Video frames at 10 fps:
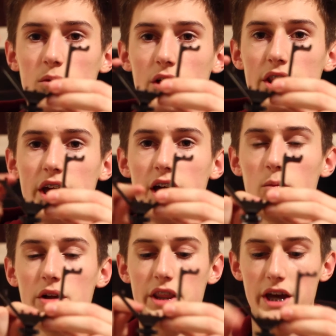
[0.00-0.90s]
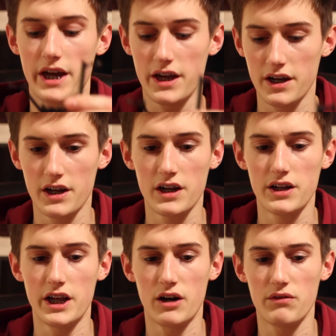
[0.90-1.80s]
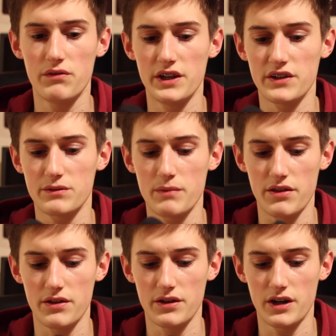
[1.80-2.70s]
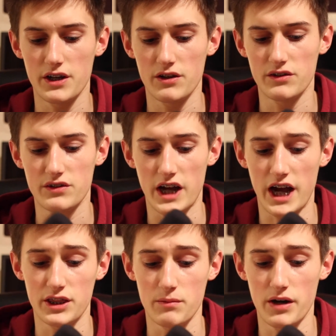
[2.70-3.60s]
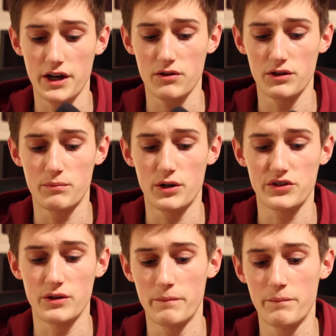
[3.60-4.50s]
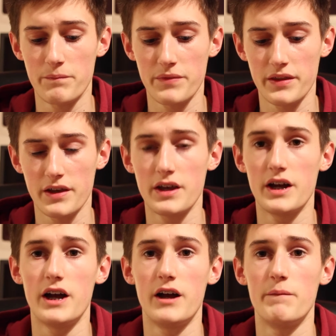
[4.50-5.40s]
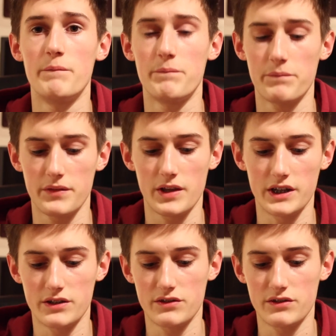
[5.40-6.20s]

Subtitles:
one there and one there. Now for this method I had the mic on the bottom, like